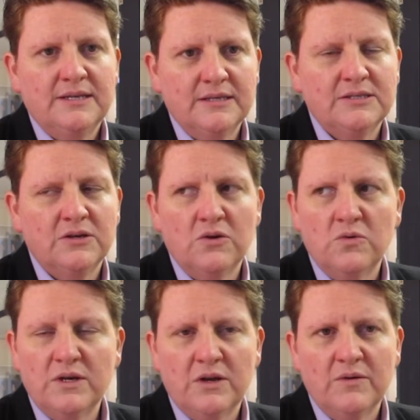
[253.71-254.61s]
And
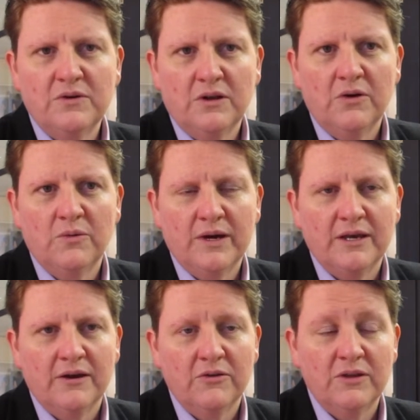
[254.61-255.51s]
so, you know, we've got a long way to
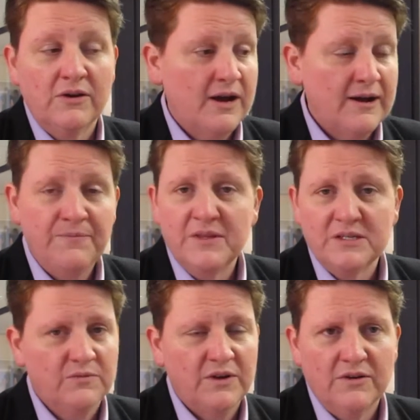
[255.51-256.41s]
go. There are
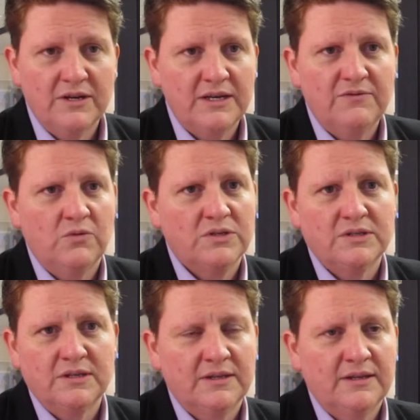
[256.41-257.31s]
some very
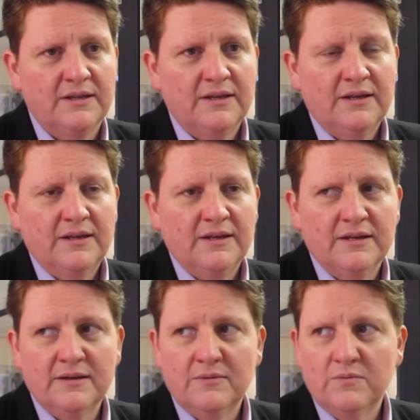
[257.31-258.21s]
fortunate,
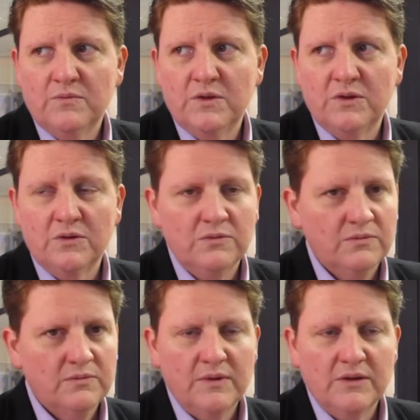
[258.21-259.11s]
you know,
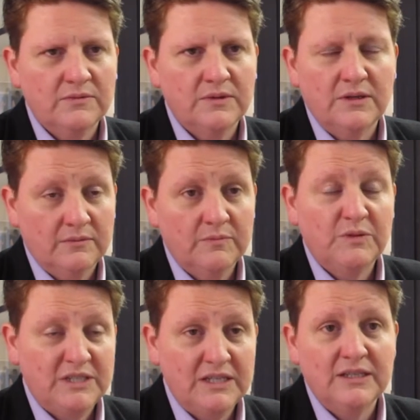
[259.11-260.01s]

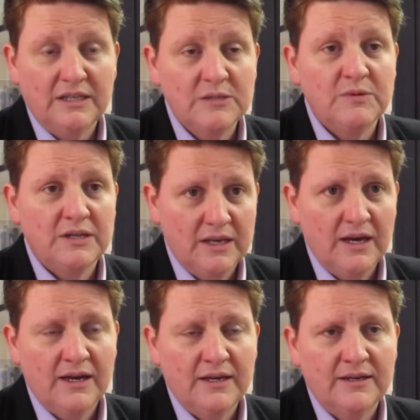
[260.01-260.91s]
particularly lesbian and
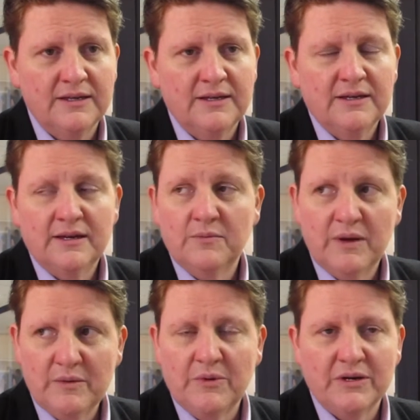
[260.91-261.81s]
gay and
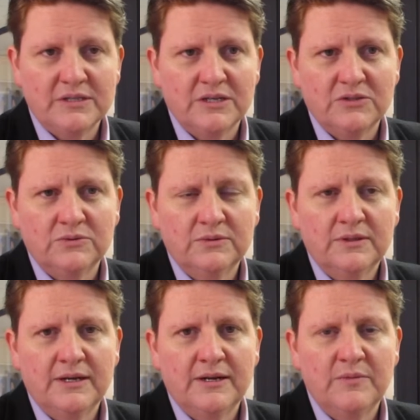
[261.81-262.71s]
maybe bisexual
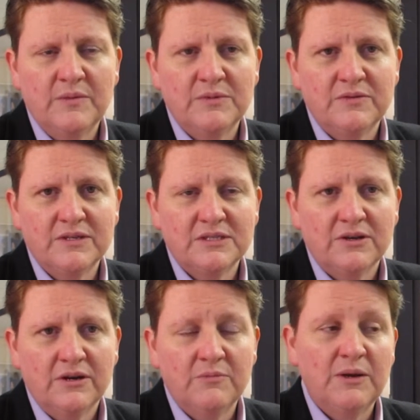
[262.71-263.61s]
members of our
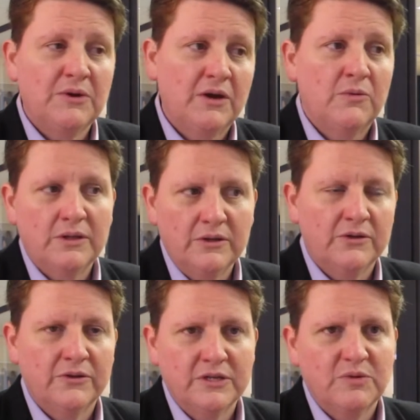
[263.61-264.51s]
society, and people go, well, look
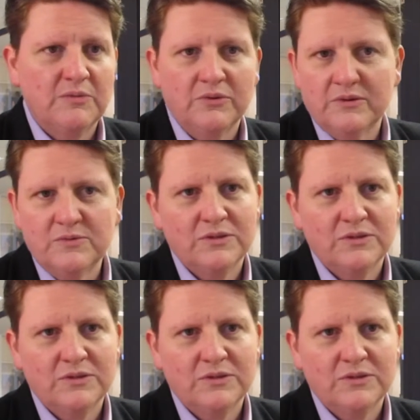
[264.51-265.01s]
at all those people.